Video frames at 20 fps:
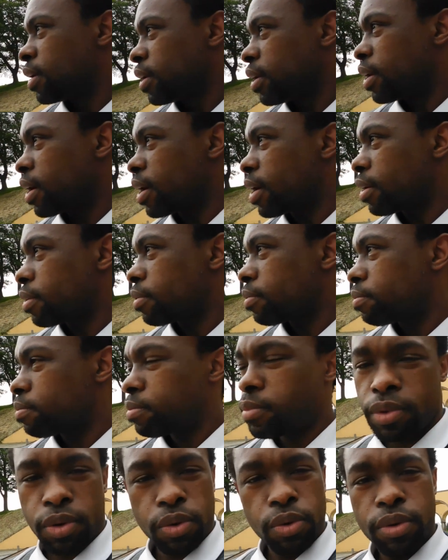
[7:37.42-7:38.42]
Yeah
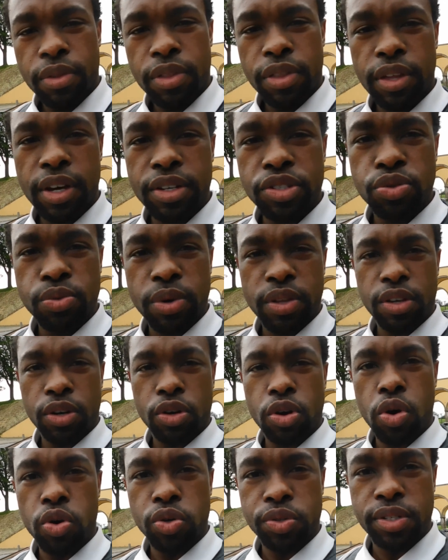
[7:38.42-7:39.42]
that's where the
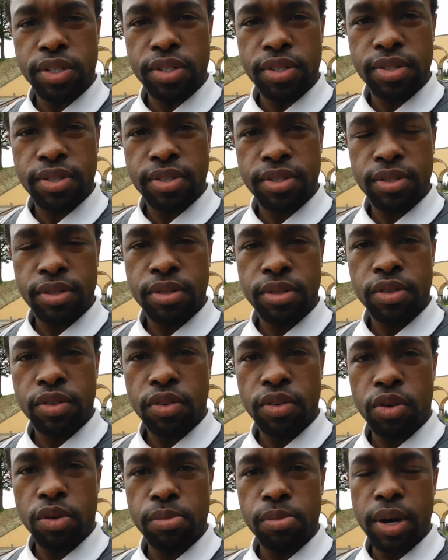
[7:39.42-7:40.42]
coast is.
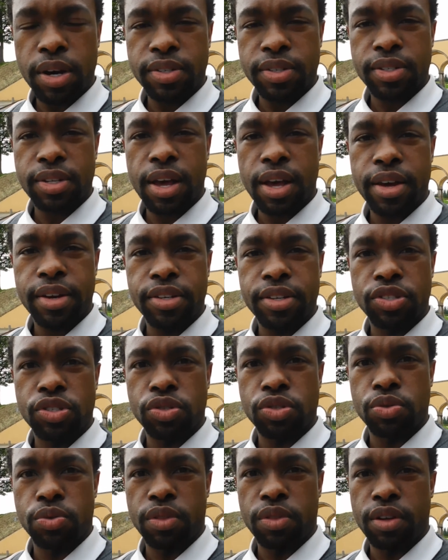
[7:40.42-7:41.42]
On my side,
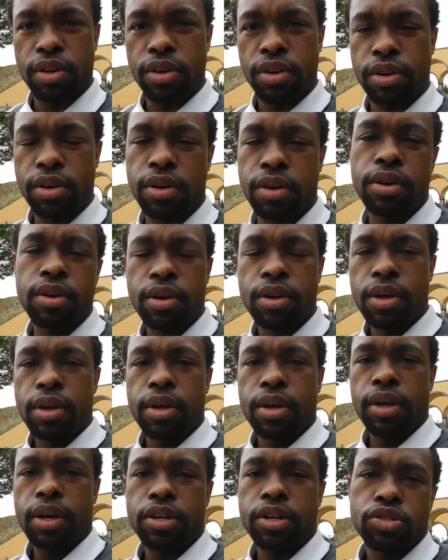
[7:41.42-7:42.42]
it's to the,
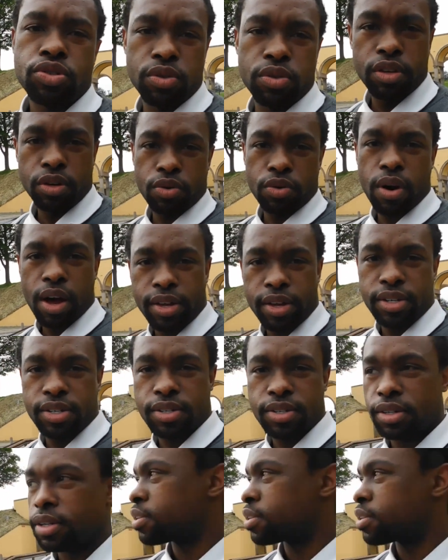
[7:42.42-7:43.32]
yeah, to the right.